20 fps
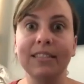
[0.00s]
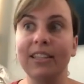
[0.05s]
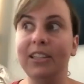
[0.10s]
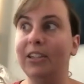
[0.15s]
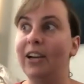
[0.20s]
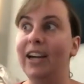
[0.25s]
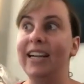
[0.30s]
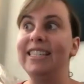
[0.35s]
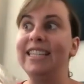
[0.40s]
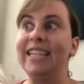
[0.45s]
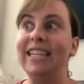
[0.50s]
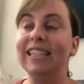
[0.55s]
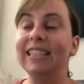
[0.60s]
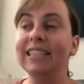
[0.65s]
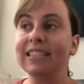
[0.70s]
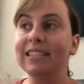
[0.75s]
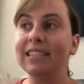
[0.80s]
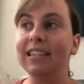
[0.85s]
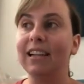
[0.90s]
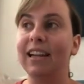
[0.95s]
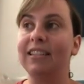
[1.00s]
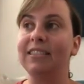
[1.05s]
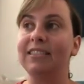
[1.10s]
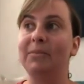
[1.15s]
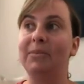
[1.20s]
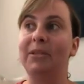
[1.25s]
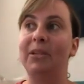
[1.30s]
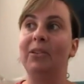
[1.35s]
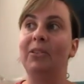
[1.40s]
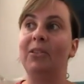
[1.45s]
your ideas on
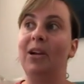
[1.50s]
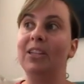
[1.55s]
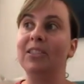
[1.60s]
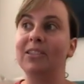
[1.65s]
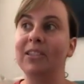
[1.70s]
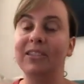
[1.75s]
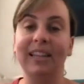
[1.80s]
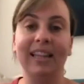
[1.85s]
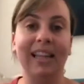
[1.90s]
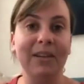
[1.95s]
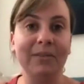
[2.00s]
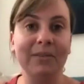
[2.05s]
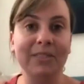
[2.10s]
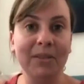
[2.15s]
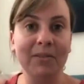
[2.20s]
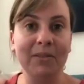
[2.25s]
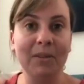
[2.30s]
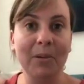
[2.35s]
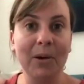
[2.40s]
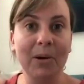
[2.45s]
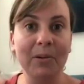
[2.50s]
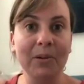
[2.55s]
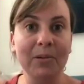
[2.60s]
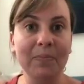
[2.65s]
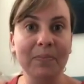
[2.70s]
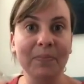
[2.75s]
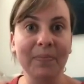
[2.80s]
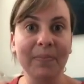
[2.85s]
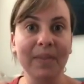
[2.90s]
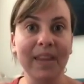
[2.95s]
some of your thoughts on the language of the poem?